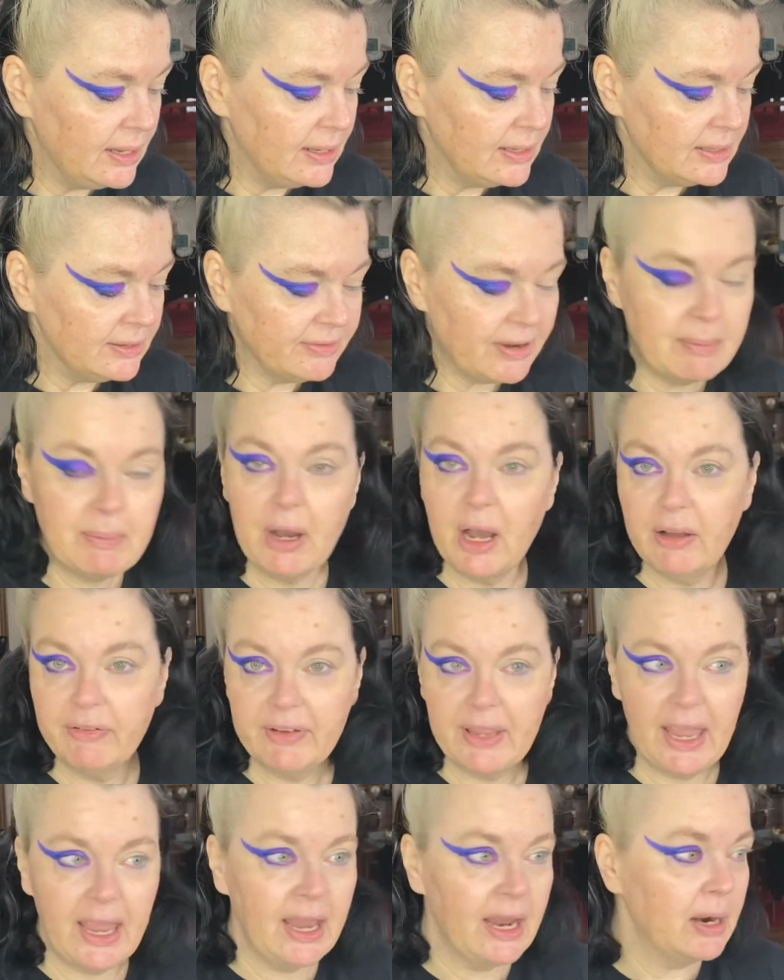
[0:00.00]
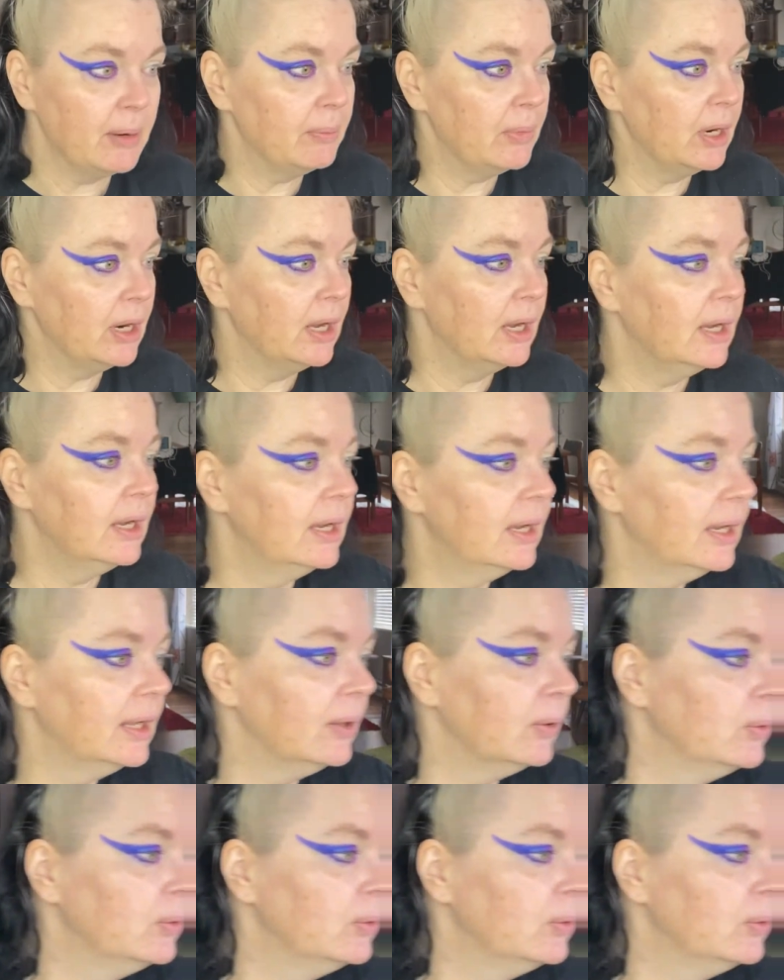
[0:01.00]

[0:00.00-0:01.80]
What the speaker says: if I'm off camera, oh,